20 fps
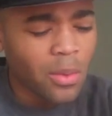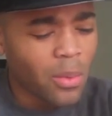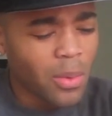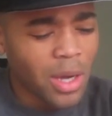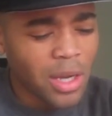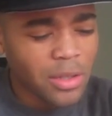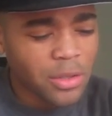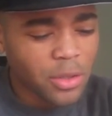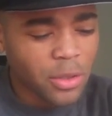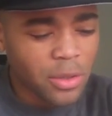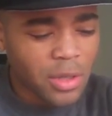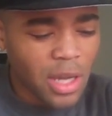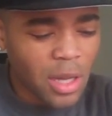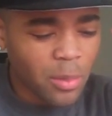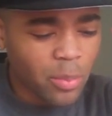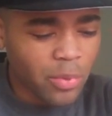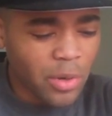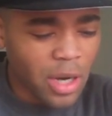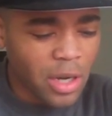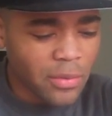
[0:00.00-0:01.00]
Why is your
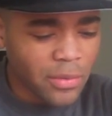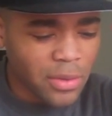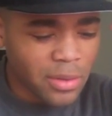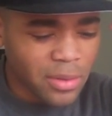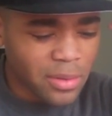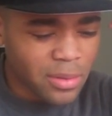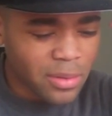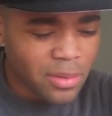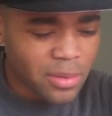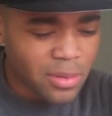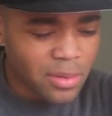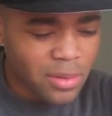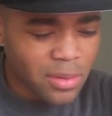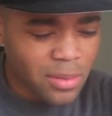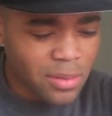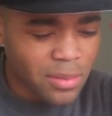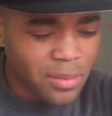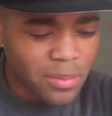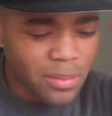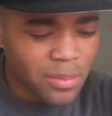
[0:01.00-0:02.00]
account private?
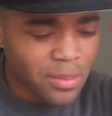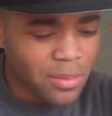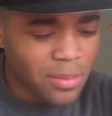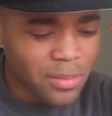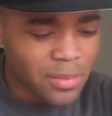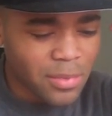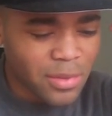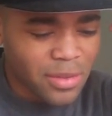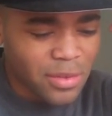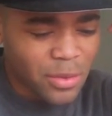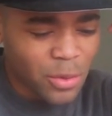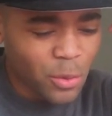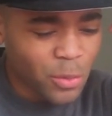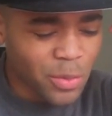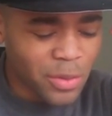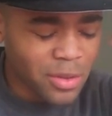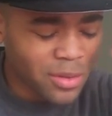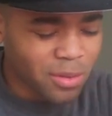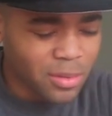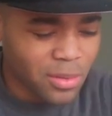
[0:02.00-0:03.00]

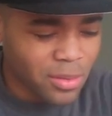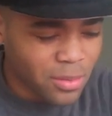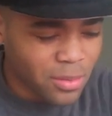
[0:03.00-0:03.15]
Stupid.